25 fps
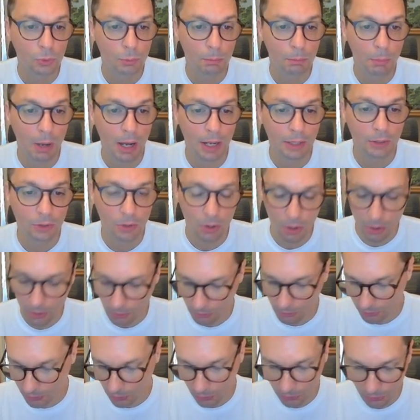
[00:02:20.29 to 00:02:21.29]
minecart
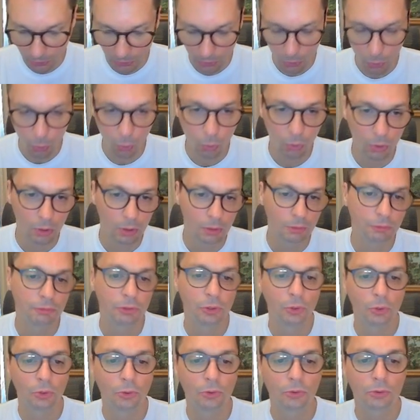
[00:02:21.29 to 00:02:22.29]
filler, or
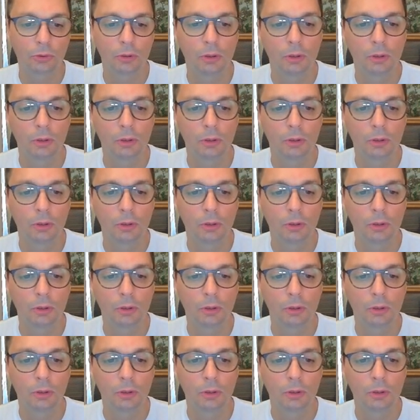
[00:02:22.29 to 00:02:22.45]
fills.